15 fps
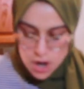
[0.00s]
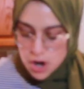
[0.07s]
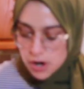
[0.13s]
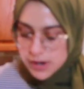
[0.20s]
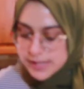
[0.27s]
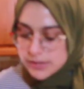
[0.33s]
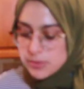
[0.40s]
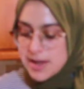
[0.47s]

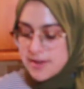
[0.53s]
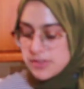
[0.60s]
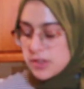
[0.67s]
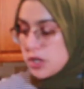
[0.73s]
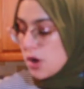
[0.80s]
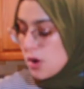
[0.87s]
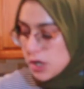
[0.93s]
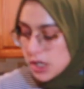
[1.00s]
Okay, so we have the
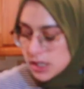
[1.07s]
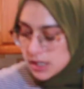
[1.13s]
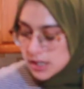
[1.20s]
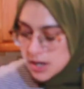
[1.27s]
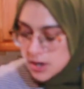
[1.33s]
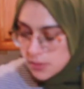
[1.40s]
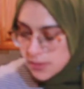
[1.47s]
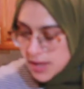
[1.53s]
yogurt,
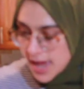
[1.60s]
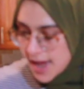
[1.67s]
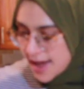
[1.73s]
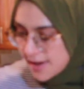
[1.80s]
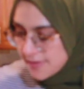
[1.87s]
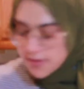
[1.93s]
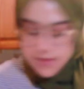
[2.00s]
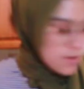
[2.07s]
we have